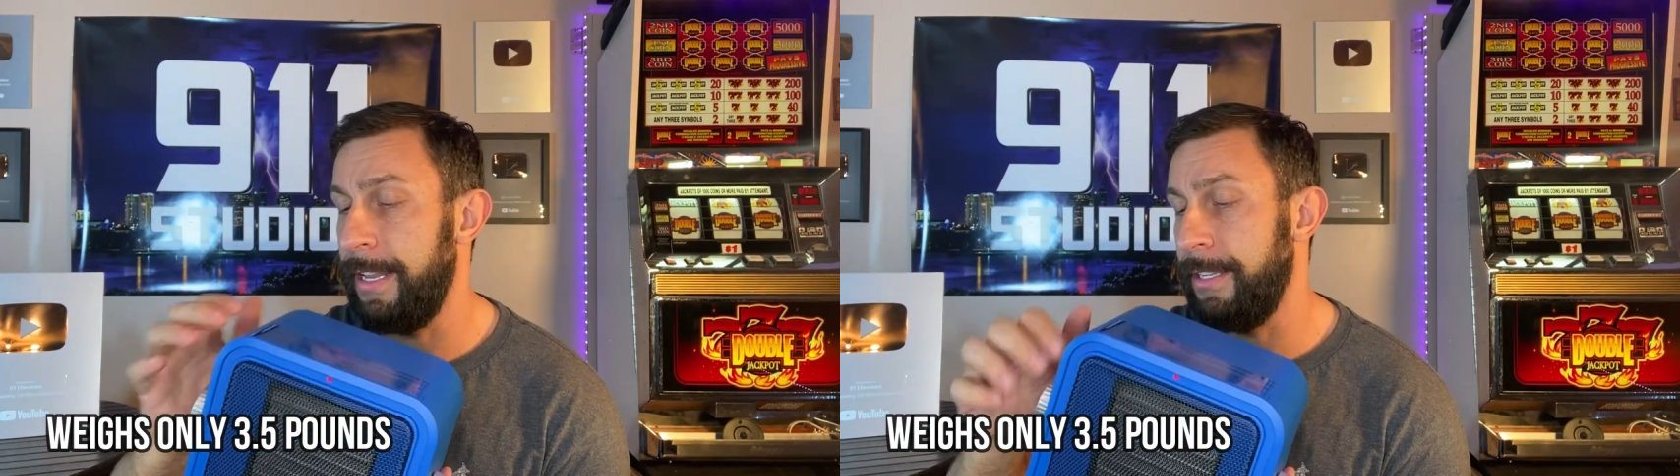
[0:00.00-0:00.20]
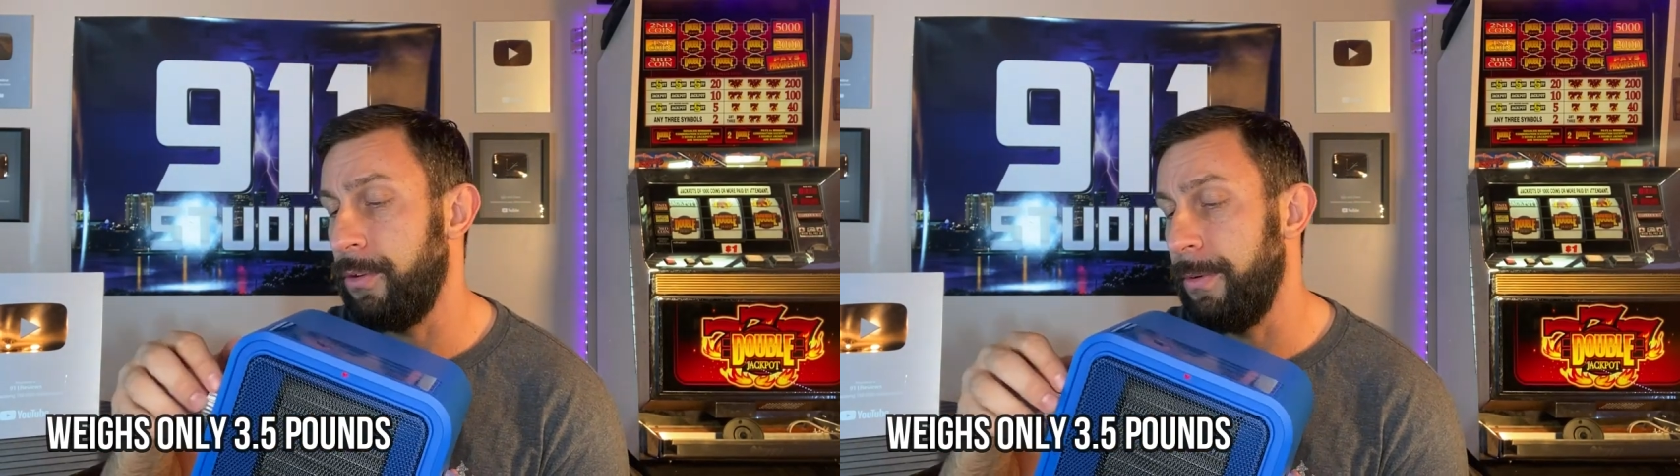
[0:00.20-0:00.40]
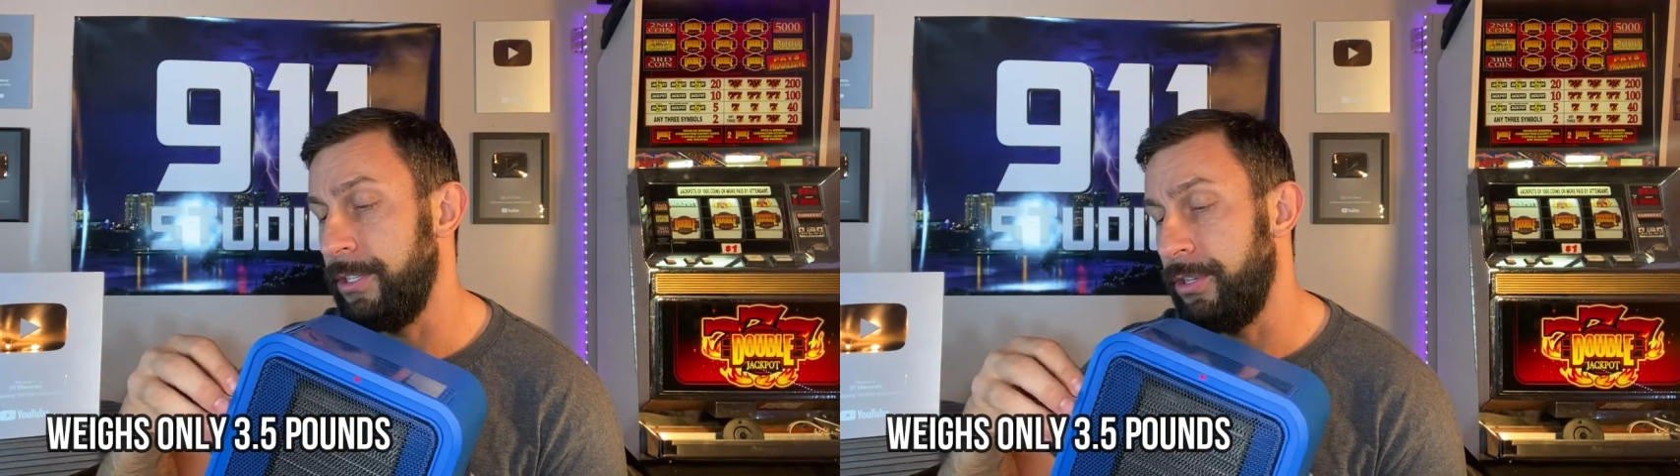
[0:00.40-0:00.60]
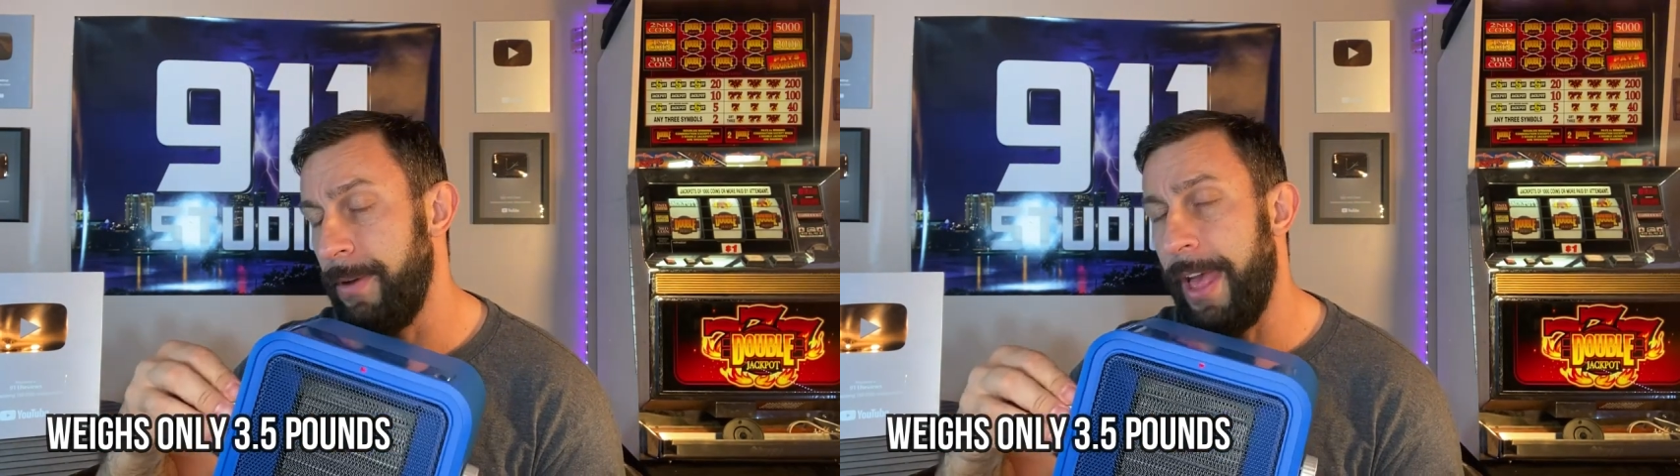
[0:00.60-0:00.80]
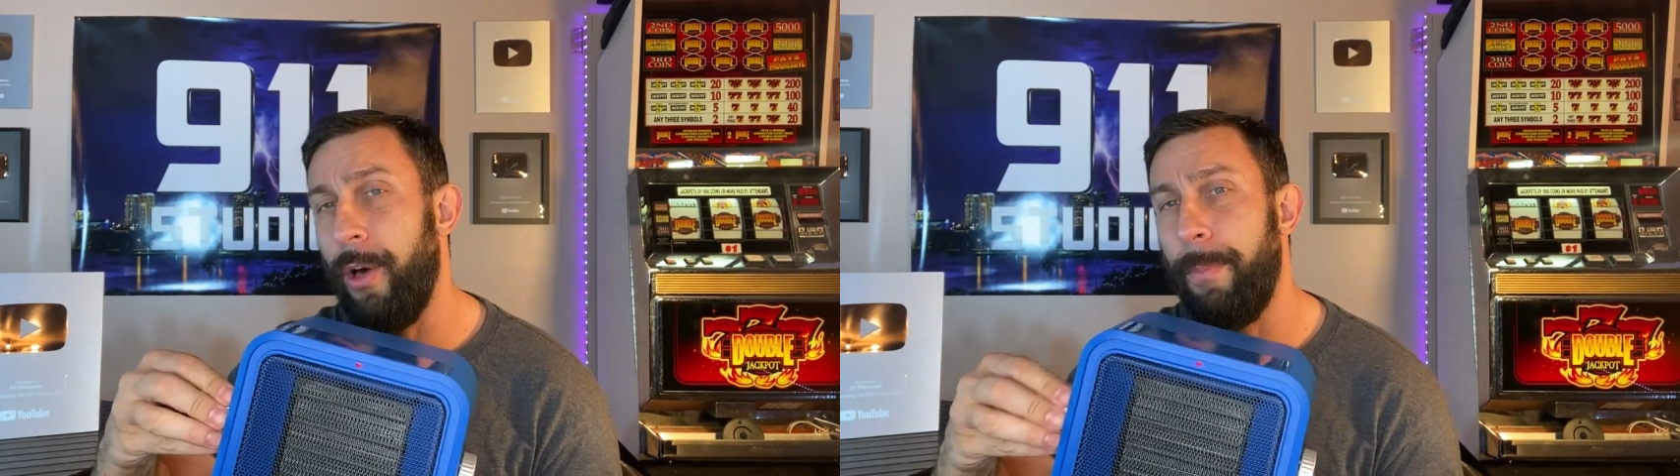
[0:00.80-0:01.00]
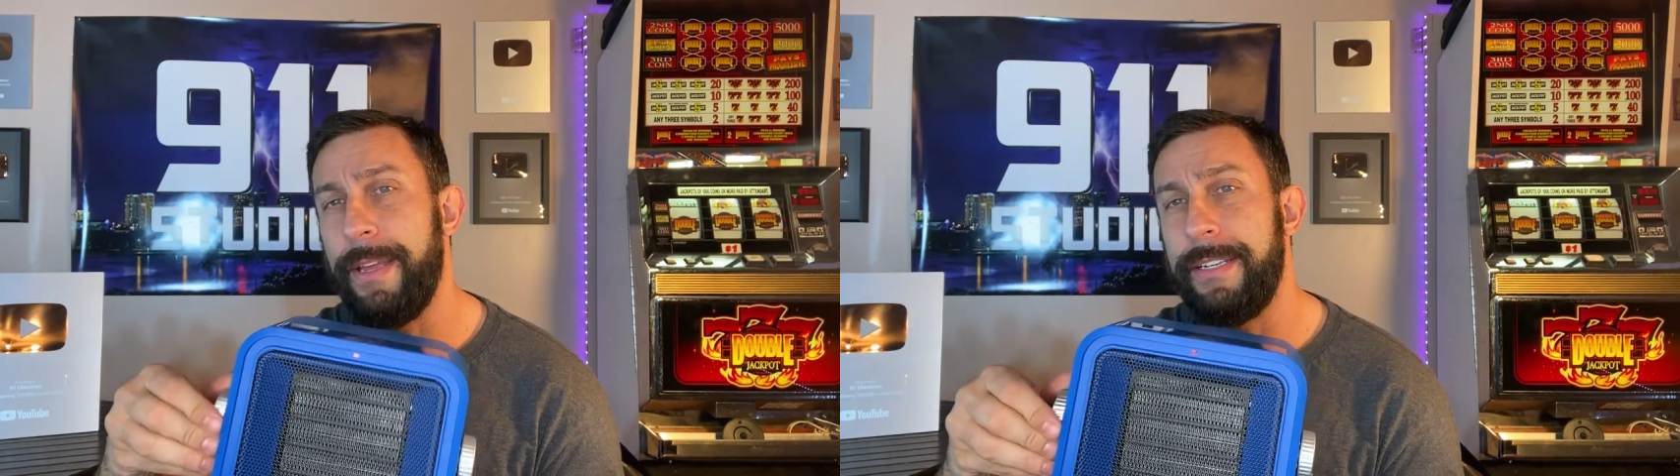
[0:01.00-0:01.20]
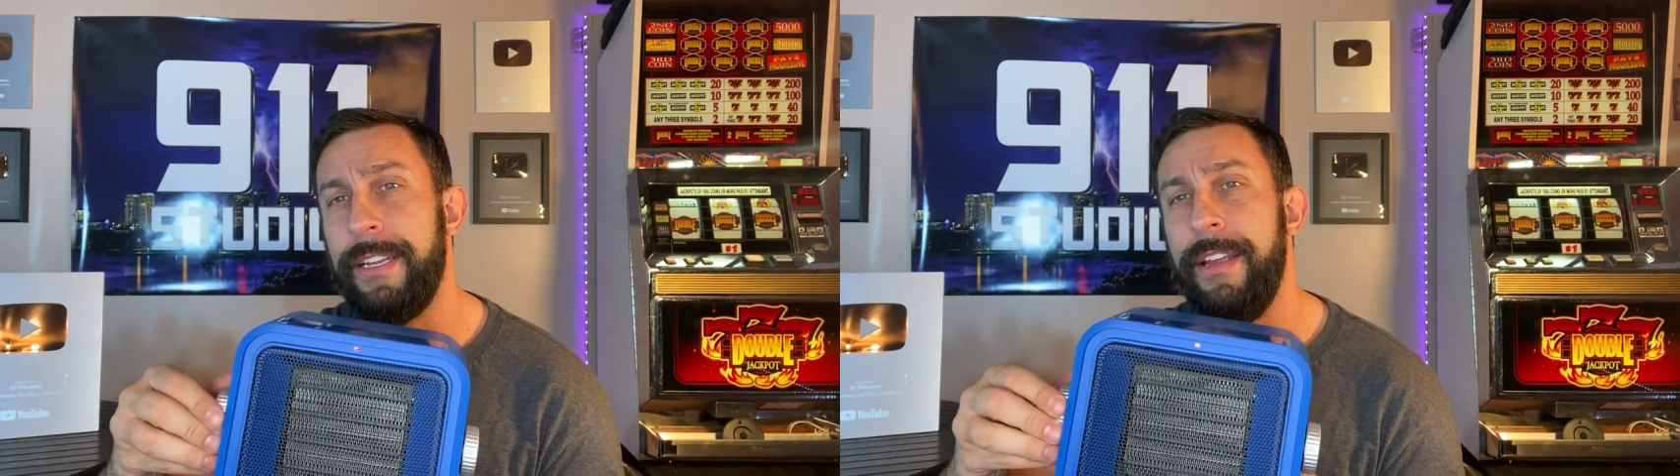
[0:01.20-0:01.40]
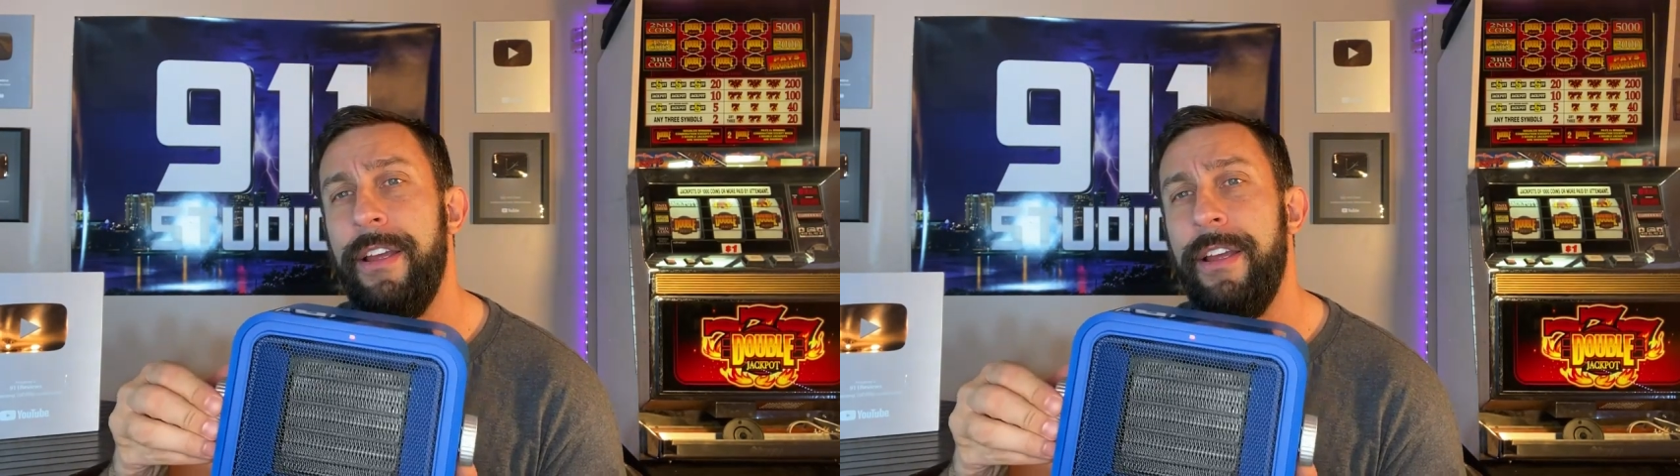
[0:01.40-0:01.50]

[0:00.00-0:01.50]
it is going to help it